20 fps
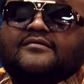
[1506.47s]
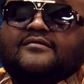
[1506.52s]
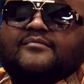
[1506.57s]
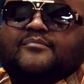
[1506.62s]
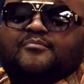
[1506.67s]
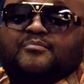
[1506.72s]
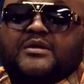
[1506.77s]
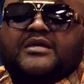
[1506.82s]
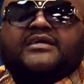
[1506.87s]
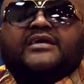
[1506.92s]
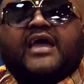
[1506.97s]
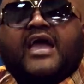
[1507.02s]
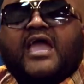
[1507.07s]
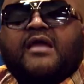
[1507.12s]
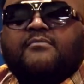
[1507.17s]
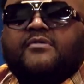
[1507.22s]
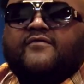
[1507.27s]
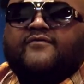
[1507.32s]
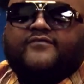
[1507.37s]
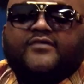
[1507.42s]
Became
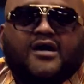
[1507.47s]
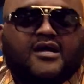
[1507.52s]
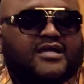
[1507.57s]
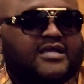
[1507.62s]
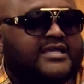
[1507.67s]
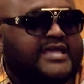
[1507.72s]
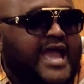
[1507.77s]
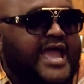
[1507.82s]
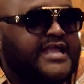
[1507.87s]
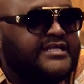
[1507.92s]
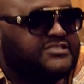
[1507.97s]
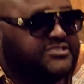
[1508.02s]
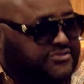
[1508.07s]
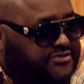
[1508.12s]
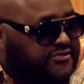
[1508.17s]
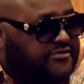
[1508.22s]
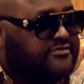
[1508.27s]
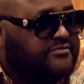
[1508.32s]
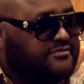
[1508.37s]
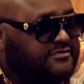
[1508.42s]
a
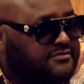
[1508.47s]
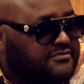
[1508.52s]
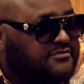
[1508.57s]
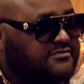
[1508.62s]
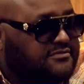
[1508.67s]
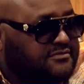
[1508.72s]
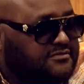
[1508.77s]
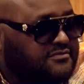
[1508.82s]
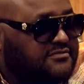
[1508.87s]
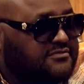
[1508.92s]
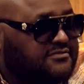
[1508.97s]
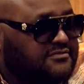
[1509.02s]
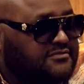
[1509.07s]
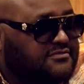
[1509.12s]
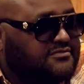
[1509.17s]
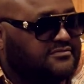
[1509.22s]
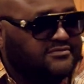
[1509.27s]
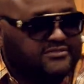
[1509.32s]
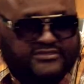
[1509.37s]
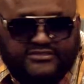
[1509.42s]
gangster,
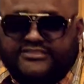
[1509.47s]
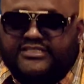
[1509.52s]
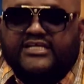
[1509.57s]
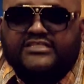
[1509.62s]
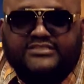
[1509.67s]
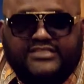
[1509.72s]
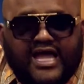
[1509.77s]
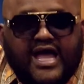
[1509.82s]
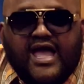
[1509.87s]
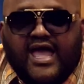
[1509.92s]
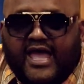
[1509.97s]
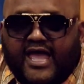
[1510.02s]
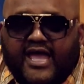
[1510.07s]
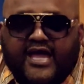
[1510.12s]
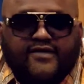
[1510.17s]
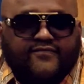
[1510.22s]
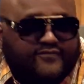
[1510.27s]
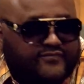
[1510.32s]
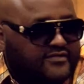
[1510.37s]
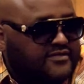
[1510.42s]
just I
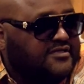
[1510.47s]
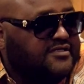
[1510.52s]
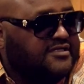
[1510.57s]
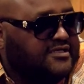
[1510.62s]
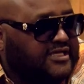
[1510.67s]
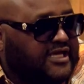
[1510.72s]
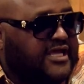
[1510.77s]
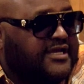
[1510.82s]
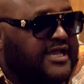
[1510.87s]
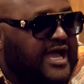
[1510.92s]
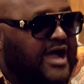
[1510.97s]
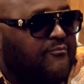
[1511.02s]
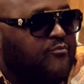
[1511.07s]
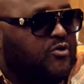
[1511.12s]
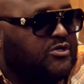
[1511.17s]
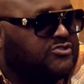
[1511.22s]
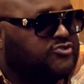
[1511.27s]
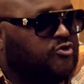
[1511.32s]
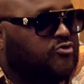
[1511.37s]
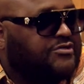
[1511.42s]
have. And I want
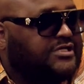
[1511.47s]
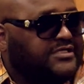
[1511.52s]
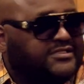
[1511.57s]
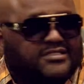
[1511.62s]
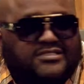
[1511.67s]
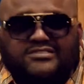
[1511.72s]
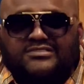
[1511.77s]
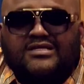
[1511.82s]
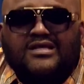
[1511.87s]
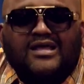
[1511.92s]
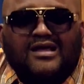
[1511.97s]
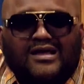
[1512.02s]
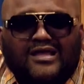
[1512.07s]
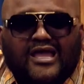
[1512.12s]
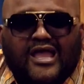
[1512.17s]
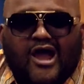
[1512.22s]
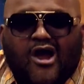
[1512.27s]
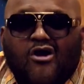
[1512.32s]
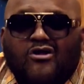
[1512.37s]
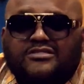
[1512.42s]
to show that this is,
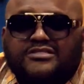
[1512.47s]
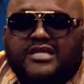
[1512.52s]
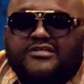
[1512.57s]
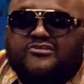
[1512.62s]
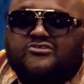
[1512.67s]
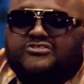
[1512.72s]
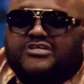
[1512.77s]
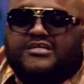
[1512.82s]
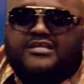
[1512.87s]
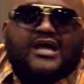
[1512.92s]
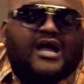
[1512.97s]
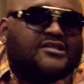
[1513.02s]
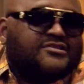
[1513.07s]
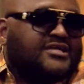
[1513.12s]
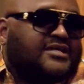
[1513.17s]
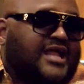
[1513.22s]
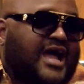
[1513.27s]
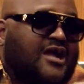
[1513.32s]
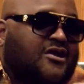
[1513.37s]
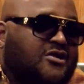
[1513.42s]
All the things you said that
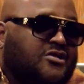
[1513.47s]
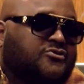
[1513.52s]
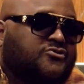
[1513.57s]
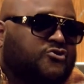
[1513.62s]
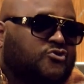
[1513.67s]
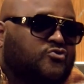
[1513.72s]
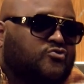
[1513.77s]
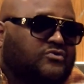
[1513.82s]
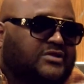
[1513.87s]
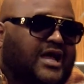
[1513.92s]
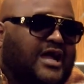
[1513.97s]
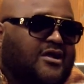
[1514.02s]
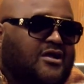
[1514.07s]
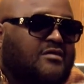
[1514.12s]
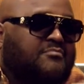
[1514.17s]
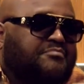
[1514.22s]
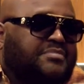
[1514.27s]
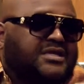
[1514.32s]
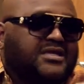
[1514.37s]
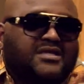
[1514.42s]
I couldn't do, that I
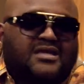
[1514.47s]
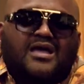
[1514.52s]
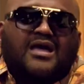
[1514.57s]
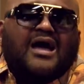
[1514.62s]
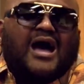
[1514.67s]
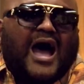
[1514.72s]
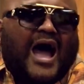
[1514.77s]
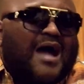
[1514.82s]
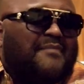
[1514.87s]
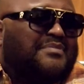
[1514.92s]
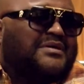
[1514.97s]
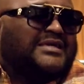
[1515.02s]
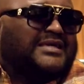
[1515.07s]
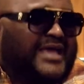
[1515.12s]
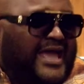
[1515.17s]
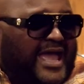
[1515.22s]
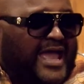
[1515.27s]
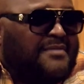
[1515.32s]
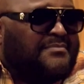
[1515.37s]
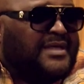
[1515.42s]
couldn't be, I
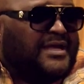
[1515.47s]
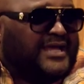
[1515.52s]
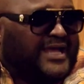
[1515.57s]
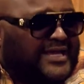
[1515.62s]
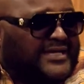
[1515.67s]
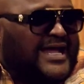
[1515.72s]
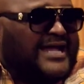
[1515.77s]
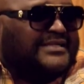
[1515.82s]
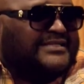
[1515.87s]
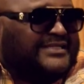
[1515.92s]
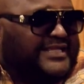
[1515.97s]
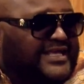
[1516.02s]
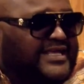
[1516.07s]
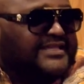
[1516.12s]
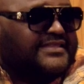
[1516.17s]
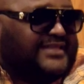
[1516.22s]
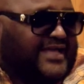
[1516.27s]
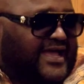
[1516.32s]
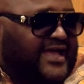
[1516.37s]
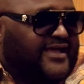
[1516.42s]
became that, and I did
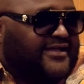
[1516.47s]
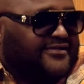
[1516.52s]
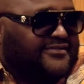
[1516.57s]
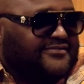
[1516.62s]
that.